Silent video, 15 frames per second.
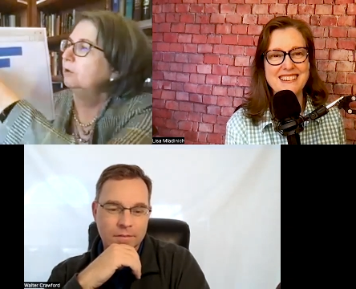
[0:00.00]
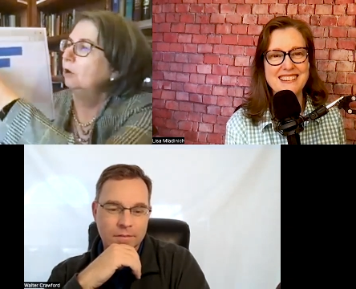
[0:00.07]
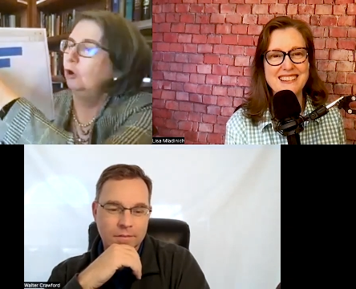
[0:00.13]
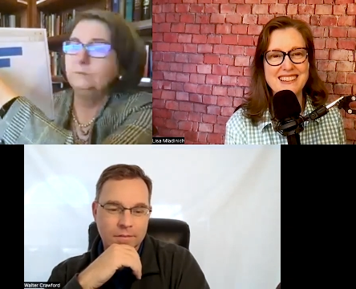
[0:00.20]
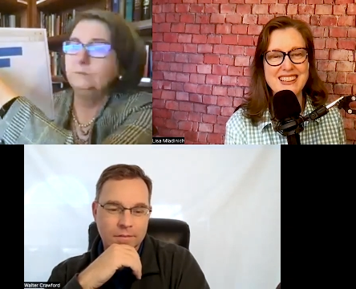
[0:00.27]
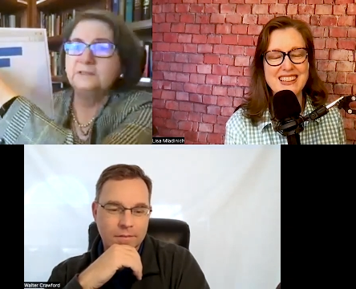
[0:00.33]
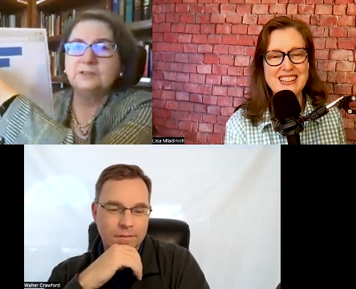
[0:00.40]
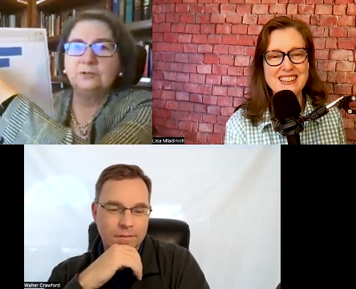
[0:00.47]

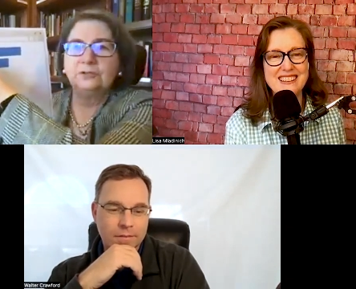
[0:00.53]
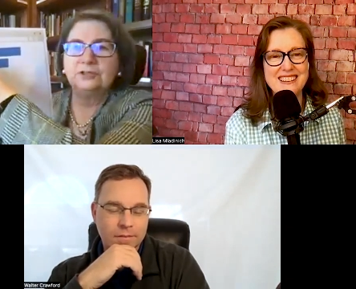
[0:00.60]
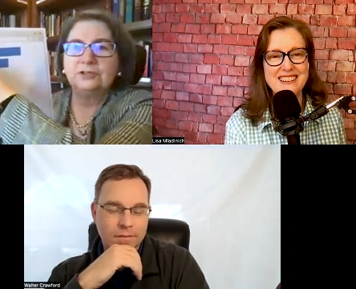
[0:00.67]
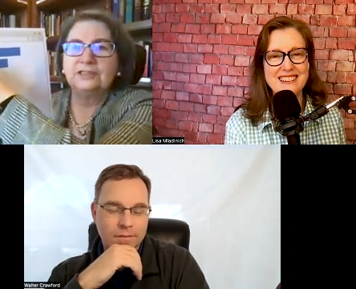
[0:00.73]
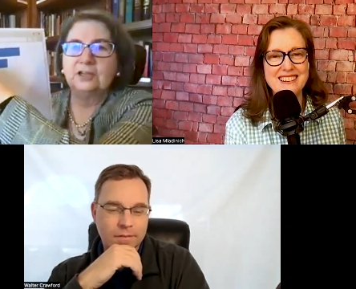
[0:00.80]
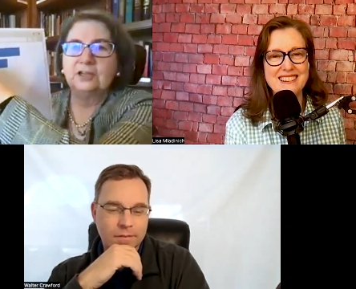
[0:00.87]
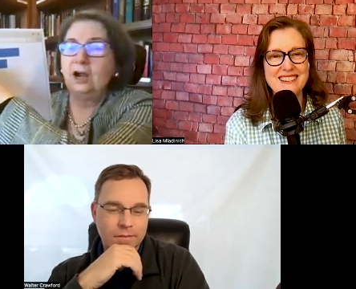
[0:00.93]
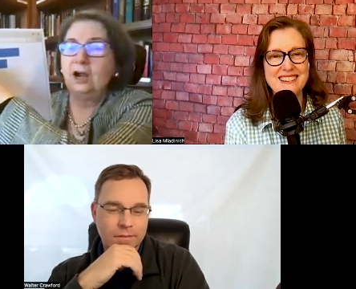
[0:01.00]

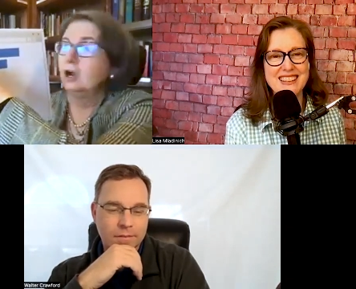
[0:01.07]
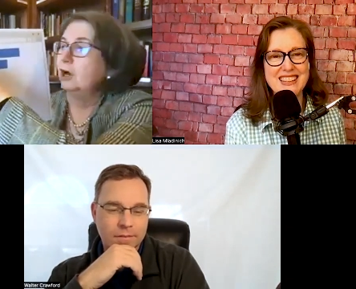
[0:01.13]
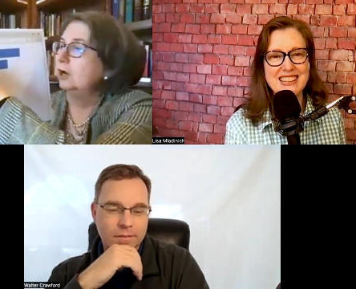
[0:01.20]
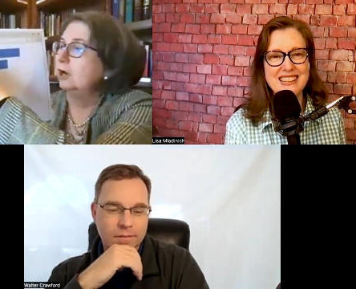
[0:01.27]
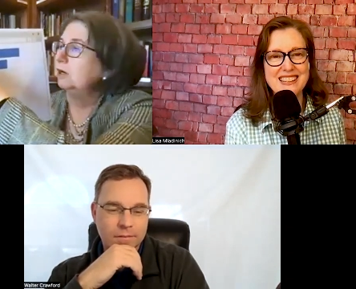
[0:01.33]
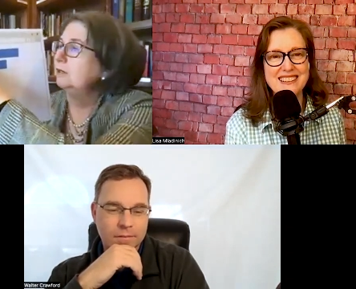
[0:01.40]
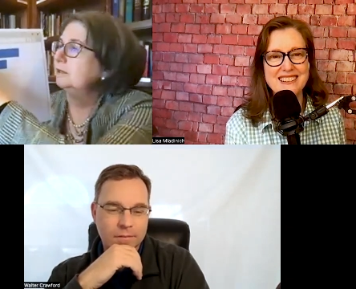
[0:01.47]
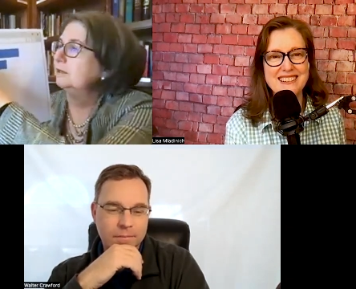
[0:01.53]
Speaker 1: Homeschoolers
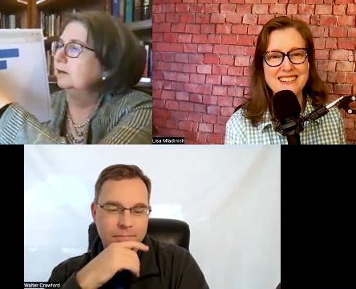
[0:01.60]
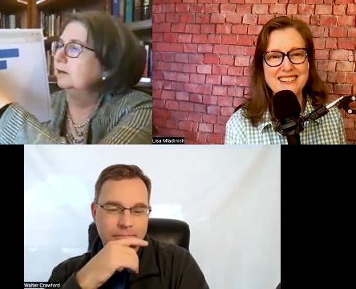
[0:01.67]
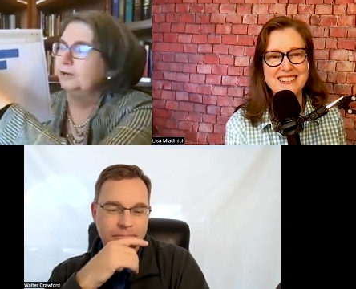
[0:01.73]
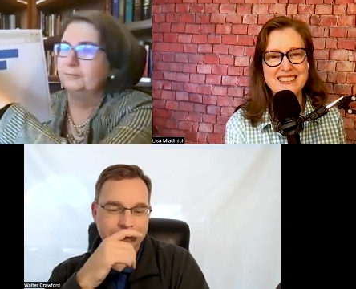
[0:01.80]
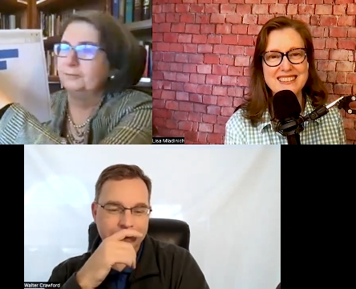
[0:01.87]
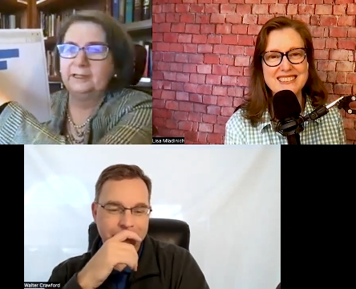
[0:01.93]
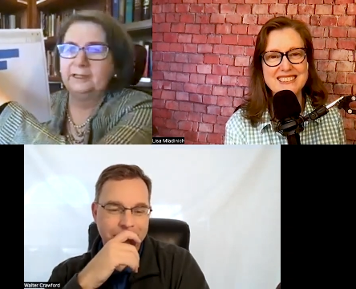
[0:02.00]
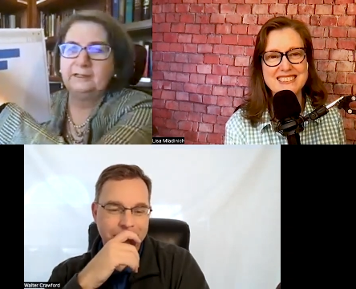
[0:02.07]
are you
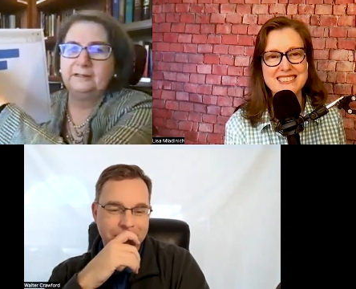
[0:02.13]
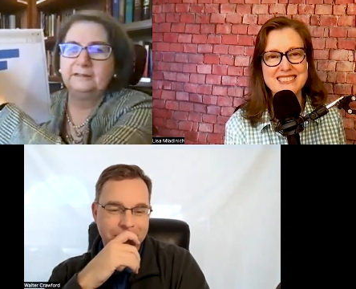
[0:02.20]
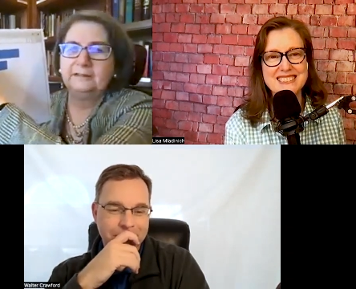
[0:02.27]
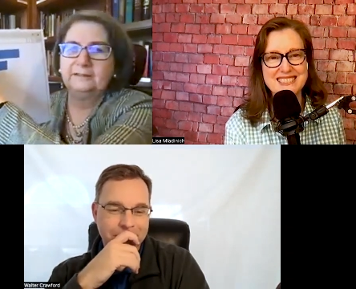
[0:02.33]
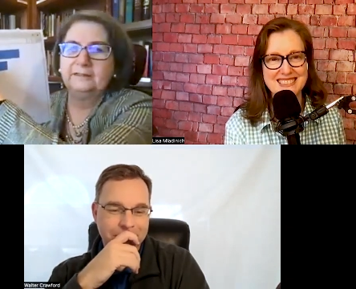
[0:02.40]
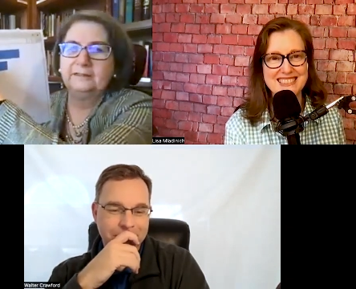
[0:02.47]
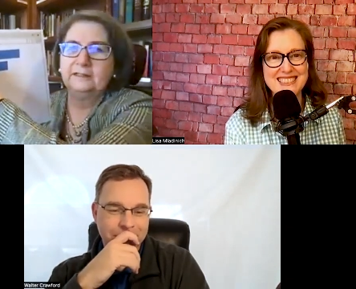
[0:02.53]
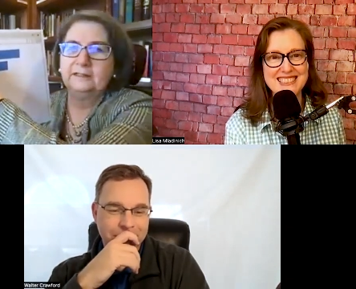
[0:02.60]
ready?
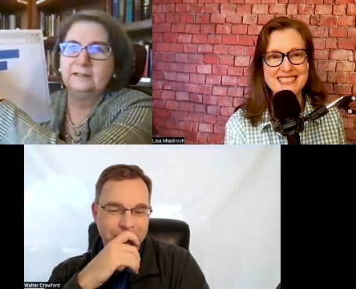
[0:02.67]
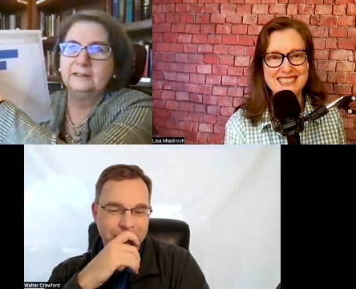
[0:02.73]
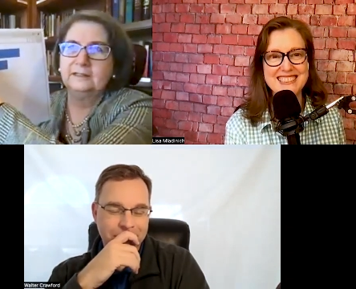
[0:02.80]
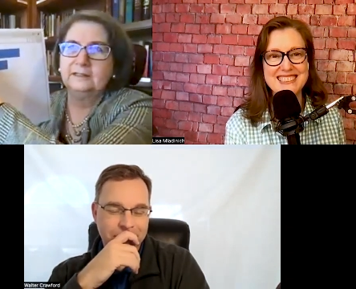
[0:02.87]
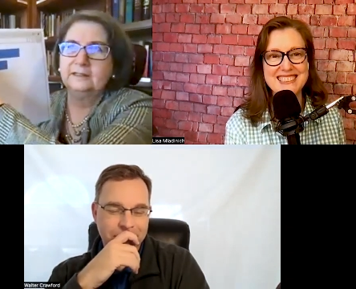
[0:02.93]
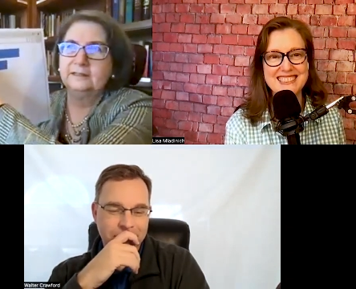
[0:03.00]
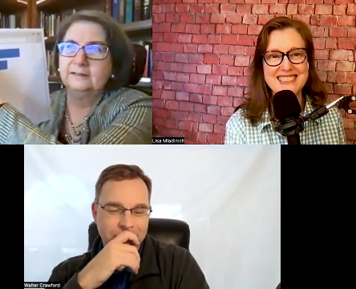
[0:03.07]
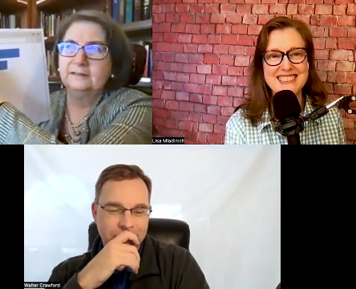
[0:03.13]

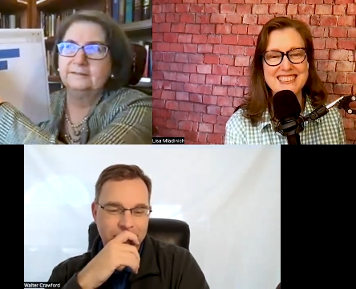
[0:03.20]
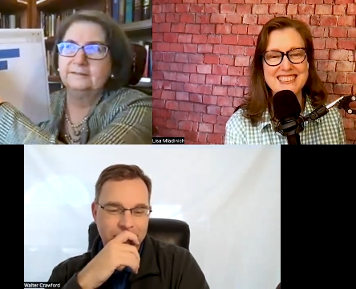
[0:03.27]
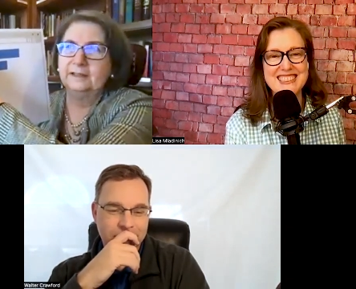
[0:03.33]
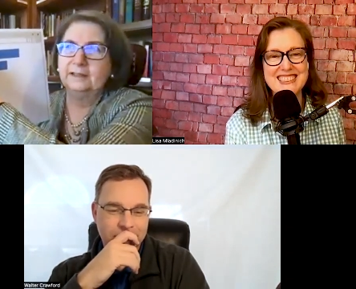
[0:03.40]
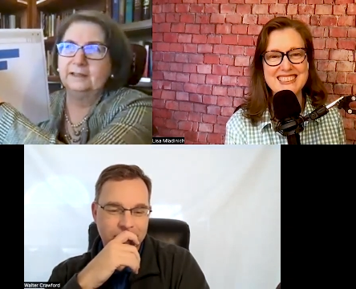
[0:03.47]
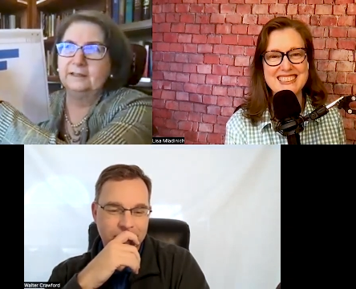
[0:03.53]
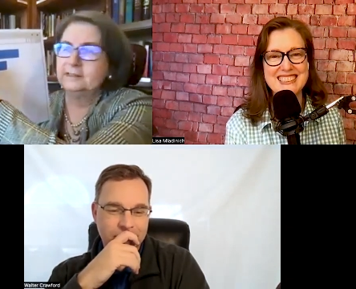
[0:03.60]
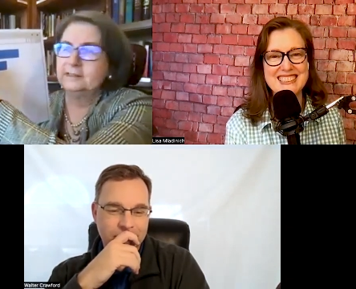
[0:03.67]
And
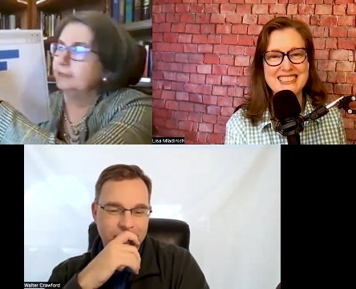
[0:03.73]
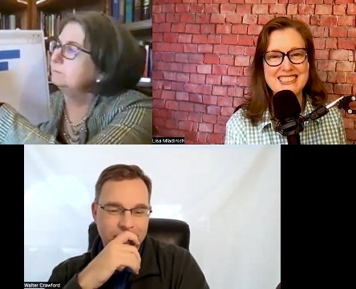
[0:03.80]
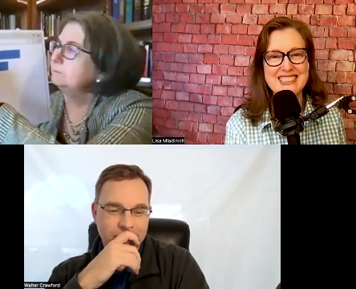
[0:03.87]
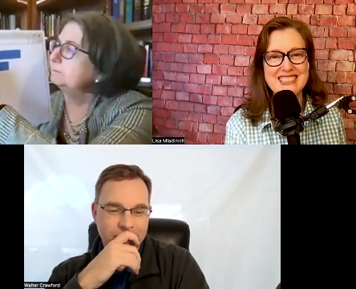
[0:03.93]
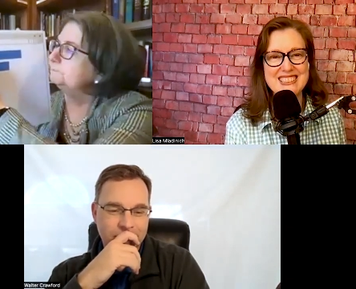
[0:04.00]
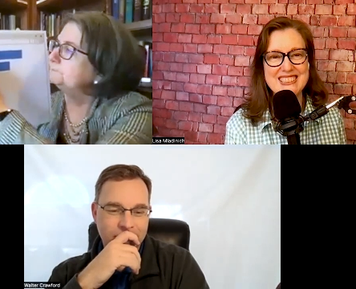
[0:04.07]
get the tape.